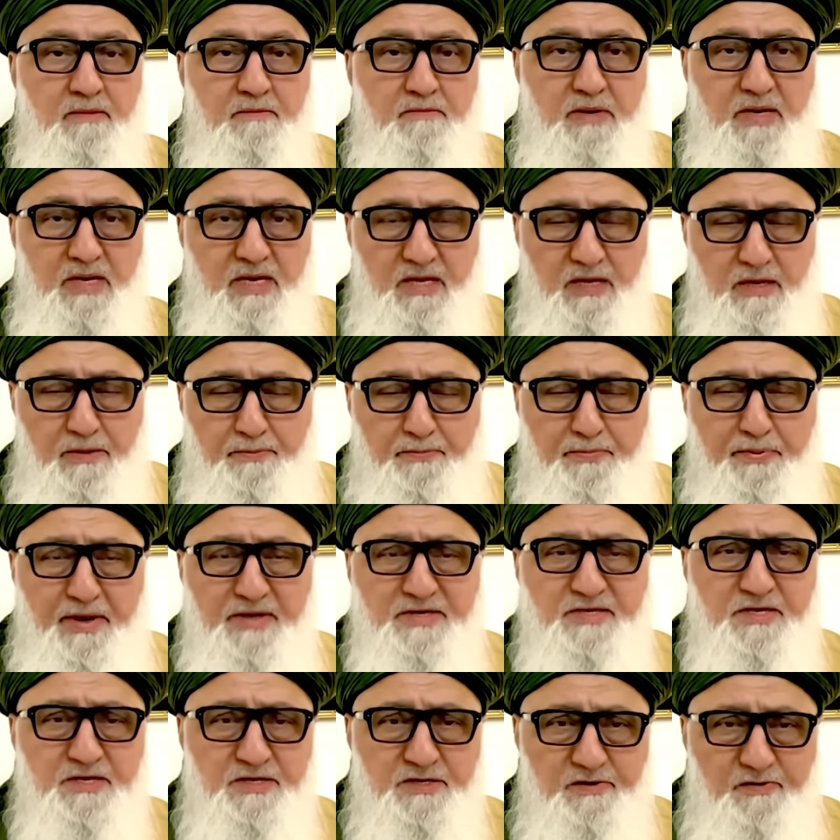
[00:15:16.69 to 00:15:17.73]
but in the
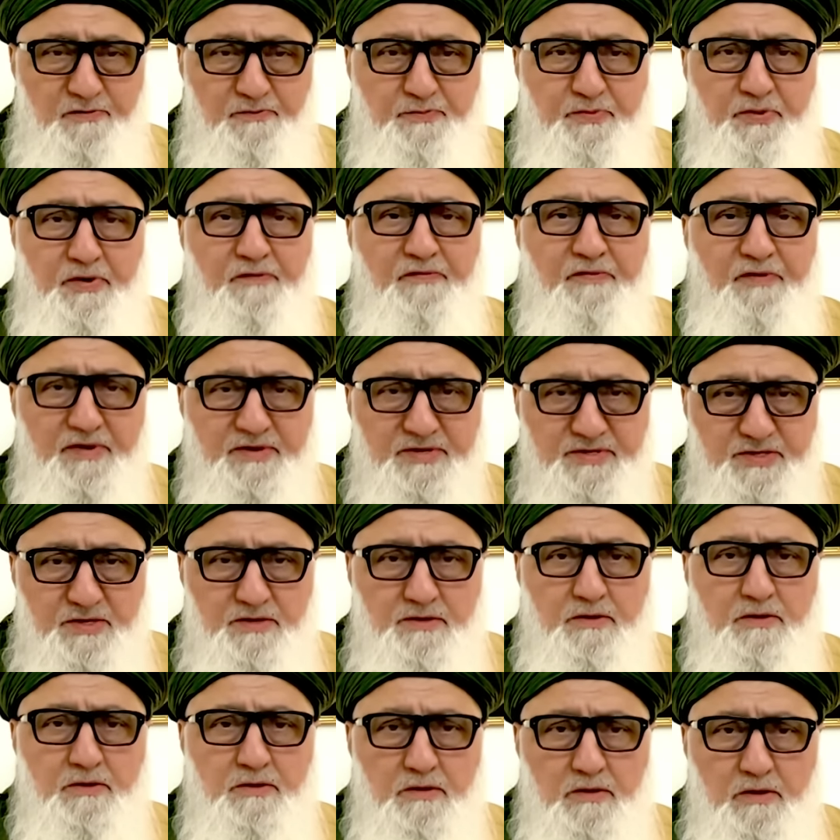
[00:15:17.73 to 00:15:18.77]
presence of Prophet
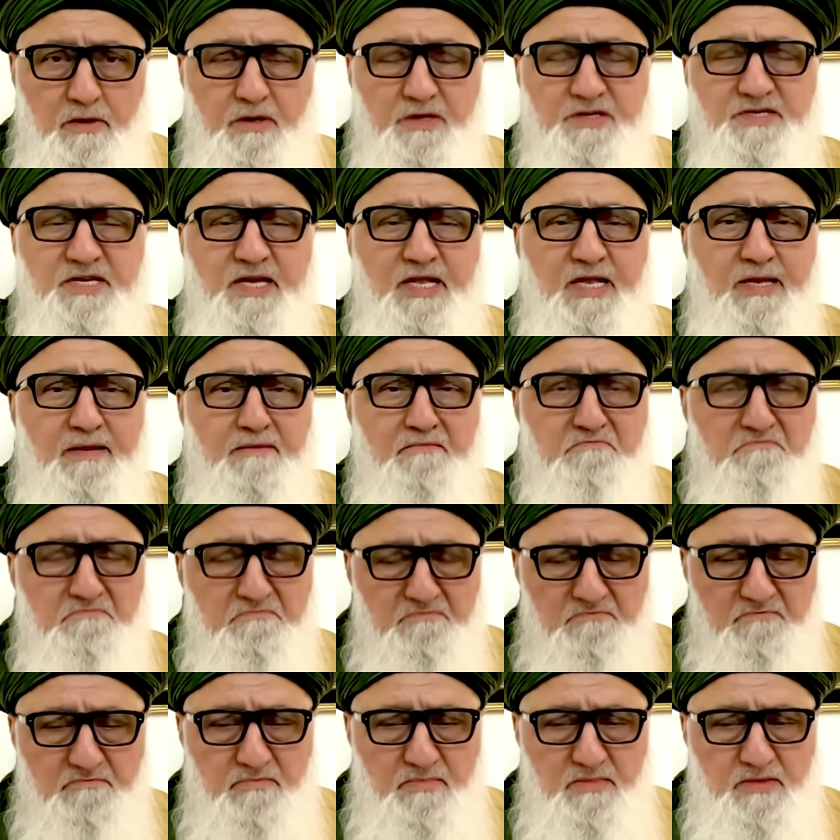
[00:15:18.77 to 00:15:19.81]

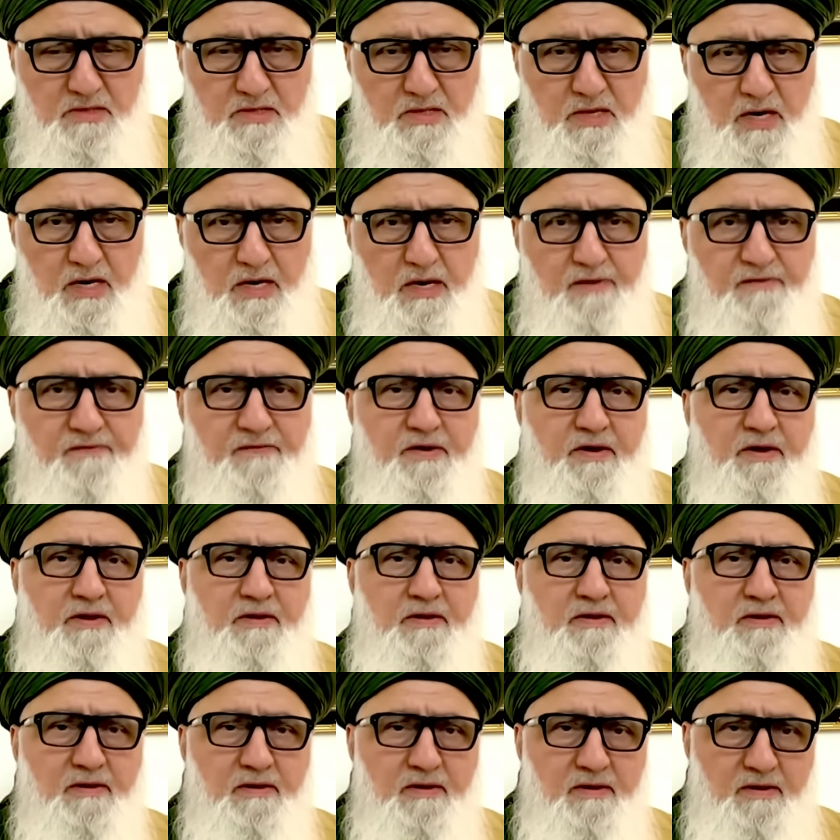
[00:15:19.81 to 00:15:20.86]
none of
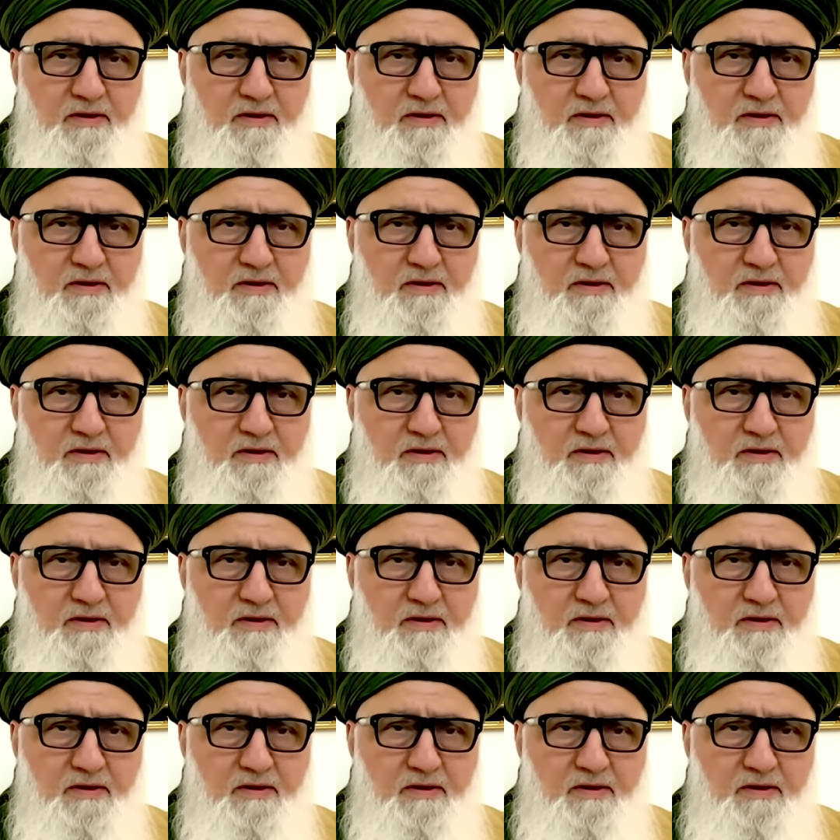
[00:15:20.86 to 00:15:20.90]
it